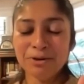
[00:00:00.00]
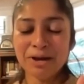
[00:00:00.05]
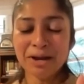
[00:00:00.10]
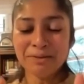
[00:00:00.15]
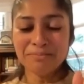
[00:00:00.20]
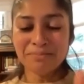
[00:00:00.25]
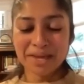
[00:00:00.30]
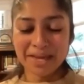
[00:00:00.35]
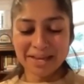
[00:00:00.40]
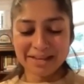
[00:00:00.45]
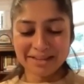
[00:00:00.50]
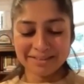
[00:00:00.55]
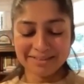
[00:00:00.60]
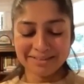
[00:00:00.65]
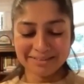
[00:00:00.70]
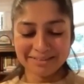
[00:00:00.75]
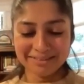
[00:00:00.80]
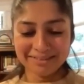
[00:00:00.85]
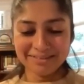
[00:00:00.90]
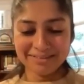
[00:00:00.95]
do I make,
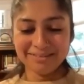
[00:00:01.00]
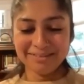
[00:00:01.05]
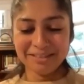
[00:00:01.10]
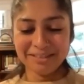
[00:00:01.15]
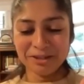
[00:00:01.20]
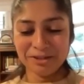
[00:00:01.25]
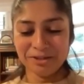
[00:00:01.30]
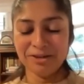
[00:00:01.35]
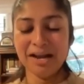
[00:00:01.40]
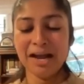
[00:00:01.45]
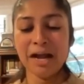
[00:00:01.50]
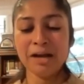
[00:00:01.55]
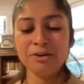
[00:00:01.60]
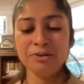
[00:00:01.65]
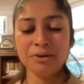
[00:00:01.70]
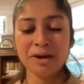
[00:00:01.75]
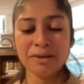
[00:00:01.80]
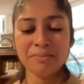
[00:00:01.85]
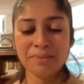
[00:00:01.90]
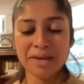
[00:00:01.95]
you know, how
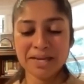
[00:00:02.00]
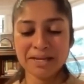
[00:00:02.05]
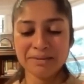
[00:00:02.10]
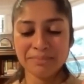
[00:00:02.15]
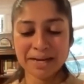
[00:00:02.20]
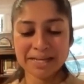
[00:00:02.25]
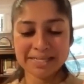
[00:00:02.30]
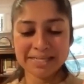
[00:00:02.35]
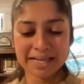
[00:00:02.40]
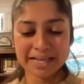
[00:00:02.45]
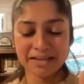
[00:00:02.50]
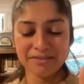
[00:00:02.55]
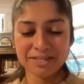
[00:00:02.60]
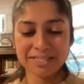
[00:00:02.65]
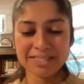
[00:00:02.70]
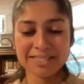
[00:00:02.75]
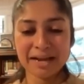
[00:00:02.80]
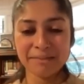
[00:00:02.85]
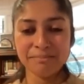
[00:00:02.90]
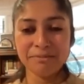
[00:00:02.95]
do I make myself,
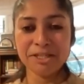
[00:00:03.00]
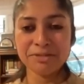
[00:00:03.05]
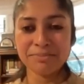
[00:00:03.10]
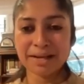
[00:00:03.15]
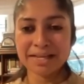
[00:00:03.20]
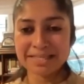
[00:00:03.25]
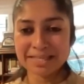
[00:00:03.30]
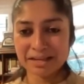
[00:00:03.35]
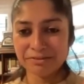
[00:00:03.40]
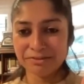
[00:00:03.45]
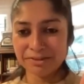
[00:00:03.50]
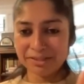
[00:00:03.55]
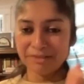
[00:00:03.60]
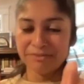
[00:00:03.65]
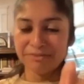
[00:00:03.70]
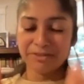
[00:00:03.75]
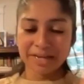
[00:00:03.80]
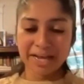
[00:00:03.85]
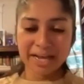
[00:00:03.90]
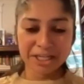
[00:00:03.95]
establish myself in
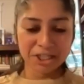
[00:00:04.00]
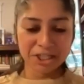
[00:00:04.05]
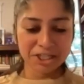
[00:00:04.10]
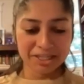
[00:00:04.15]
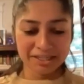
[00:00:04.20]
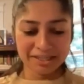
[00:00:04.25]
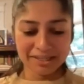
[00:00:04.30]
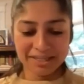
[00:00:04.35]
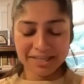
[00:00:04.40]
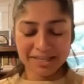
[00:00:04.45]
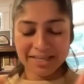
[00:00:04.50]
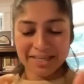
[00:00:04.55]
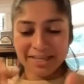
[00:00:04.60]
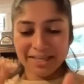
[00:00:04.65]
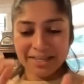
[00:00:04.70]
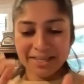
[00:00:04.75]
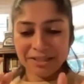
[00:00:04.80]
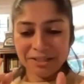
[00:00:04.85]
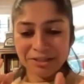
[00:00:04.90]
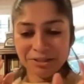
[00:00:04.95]
the financial
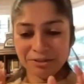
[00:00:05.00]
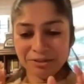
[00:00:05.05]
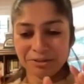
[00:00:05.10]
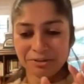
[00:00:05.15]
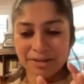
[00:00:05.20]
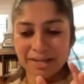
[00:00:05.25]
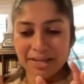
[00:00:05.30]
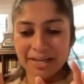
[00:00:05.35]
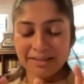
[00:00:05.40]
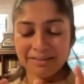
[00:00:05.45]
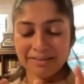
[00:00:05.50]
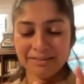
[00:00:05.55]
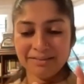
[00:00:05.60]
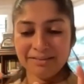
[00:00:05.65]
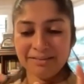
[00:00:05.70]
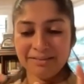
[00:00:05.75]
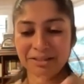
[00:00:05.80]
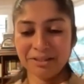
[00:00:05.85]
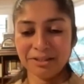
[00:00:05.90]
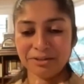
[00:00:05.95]
and
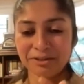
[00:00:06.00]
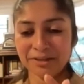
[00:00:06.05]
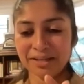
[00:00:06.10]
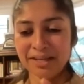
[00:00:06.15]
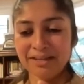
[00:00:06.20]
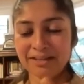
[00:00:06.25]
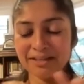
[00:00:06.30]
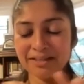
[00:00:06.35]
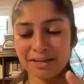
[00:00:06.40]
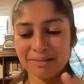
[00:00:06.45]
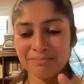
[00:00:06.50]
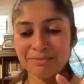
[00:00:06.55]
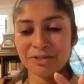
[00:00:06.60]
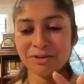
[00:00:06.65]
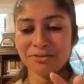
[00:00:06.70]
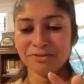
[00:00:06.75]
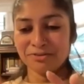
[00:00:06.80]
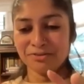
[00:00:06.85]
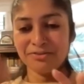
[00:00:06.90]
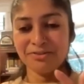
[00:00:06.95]
in terms
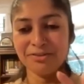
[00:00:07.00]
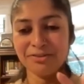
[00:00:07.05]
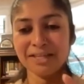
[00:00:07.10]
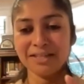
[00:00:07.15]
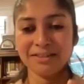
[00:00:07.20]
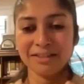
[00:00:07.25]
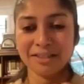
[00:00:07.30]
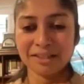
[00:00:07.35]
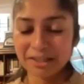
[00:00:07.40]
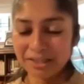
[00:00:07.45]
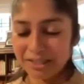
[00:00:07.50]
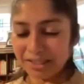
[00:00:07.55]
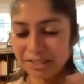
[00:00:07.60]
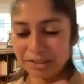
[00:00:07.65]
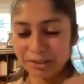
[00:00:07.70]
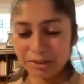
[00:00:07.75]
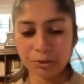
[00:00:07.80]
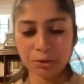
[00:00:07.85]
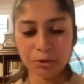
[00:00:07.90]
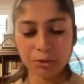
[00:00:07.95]
of like the
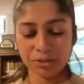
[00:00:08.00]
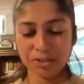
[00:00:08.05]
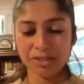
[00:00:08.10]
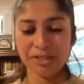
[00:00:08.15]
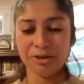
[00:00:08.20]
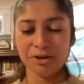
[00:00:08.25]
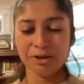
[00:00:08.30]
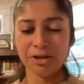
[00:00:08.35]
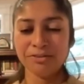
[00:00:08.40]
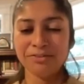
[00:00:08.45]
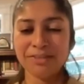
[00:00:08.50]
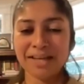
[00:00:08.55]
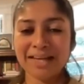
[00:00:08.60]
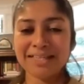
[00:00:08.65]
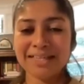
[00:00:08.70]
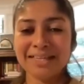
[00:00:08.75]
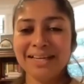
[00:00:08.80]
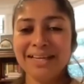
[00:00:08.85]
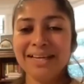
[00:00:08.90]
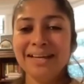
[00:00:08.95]
career growth and all of
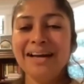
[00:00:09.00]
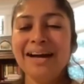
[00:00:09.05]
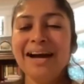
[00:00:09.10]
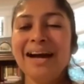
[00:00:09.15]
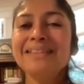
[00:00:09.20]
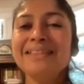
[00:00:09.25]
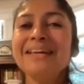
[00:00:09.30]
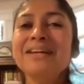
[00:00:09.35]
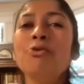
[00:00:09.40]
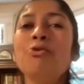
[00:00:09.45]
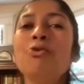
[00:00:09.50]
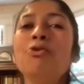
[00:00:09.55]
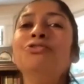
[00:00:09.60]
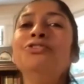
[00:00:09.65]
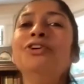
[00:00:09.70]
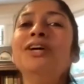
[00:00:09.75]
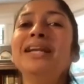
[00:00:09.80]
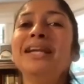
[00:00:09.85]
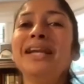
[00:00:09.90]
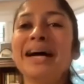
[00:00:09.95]
that. I think
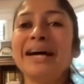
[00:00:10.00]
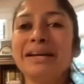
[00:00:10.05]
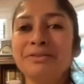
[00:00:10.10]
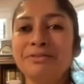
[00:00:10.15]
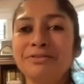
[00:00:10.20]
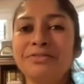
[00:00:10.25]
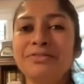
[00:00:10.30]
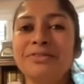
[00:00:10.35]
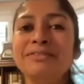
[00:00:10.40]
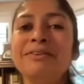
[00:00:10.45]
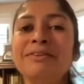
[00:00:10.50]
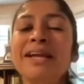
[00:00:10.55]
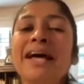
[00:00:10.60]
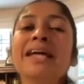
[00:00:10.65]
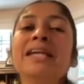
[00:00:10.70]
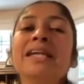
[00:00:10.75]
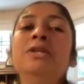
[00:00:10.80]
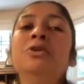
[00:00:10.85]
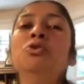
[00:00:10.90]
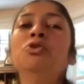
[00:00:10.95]
over life, when
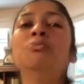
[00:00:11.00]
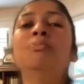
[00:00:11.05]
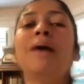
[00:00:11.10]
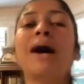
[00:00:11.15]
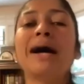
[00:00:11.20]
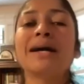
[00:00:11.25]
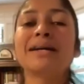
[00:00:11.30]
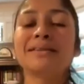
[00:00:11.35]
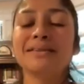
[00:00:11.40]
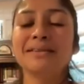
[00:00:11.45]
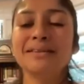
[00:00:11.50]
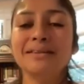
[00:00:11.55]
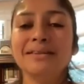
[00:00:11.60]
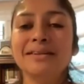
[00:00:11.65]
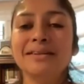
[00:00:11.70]
I look back,